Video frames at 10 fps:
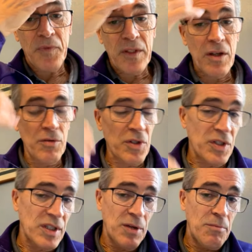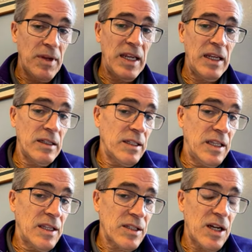coaches to me
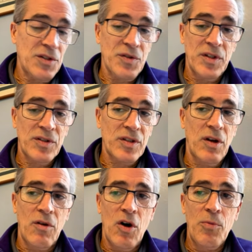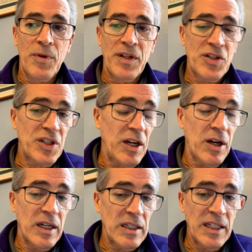in this country are so open to
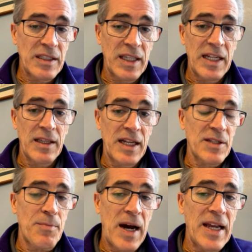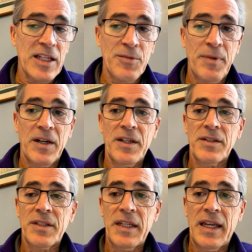sharing, at least that's my experience.